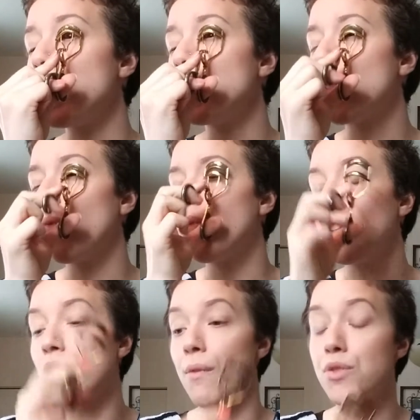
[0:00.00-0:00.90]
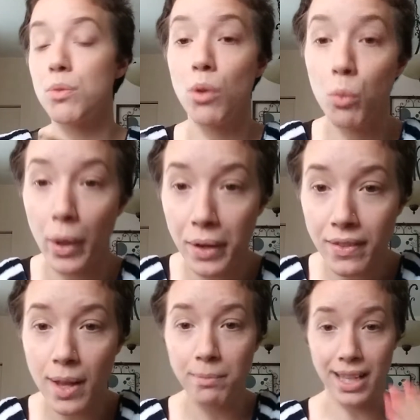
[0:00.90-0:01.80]
don't feel comfortable
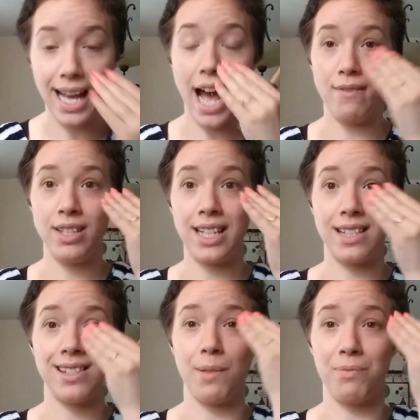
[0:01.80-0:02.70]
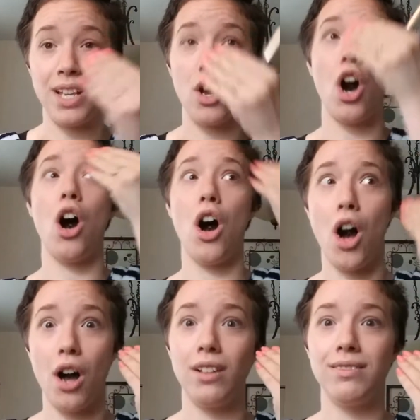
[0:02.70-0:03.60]
wearing them, like having like something
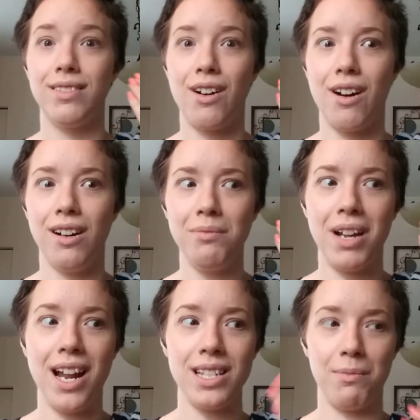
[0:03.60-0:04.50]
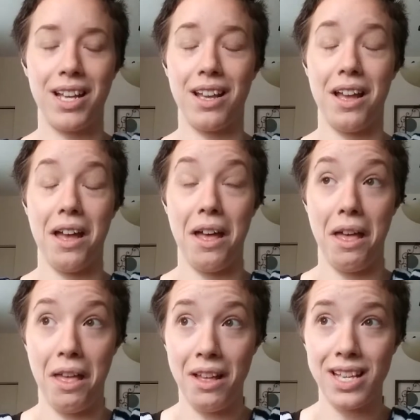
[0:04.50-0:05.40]
on my eyes. I'm
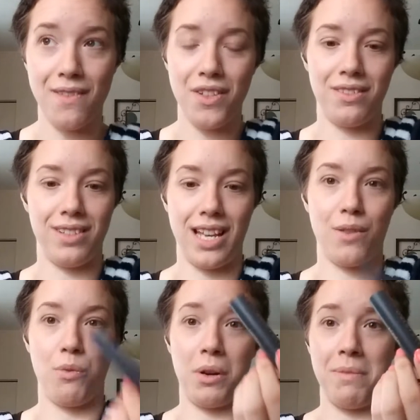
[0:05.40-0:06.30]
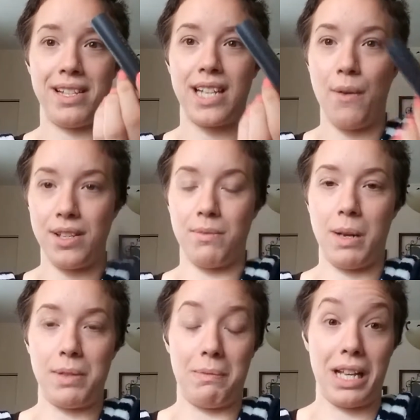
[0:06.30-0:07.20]
like, even like wearing mascara
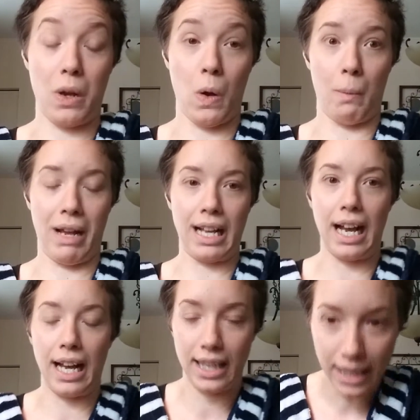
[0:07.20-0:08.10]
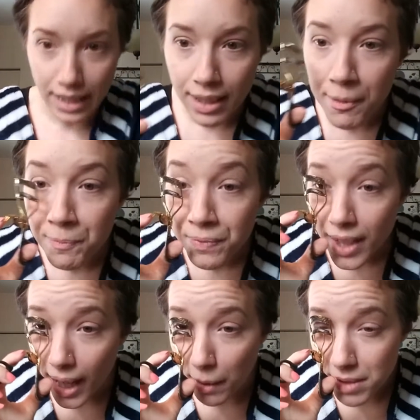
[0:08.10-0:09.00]
sometimes, I'm like, oh my god.
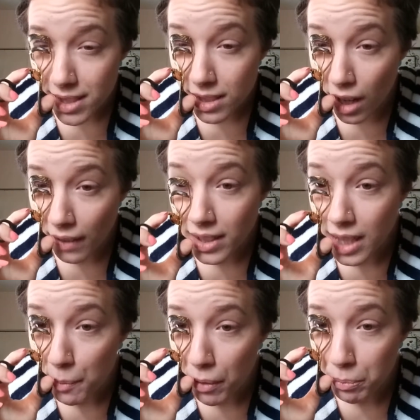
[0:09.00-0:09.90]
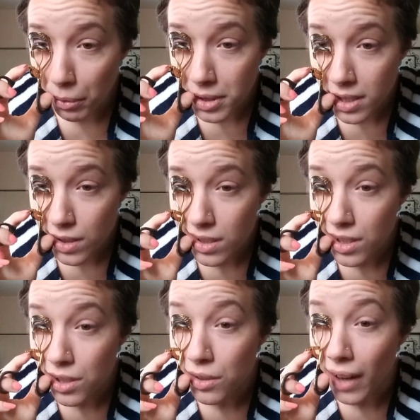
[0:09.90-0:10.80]
I'm just not the type of person
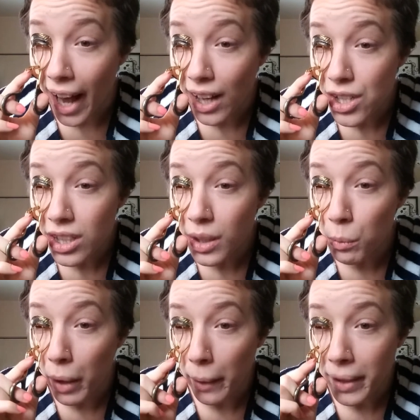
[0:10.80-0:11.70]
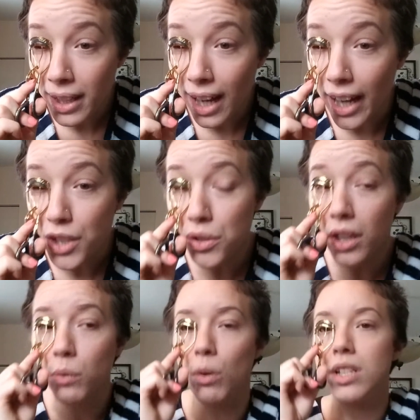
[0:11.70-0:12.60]
to actually wear it. I
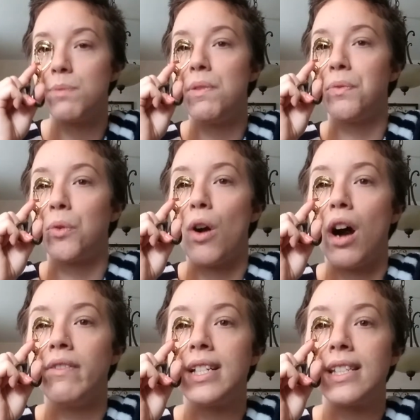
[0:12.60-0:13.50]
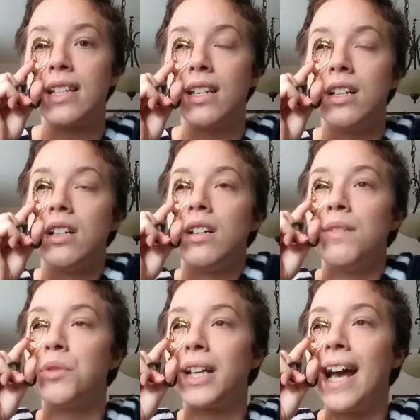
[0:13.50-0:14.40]
tried once before, obviously,
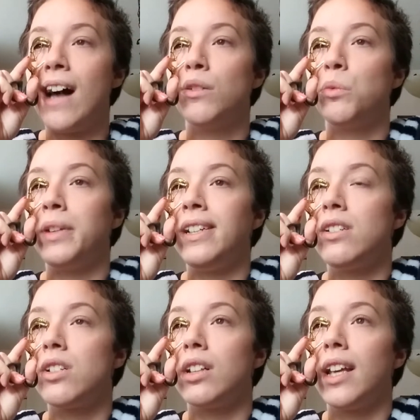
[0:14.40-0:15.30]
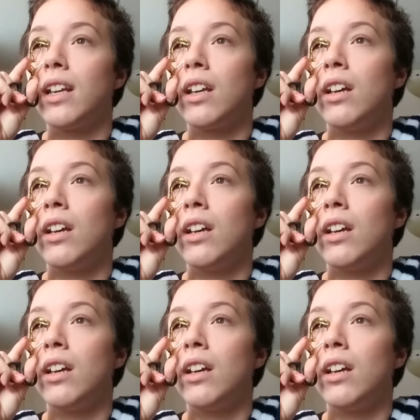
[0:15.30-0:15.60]
for like Halloween, to like,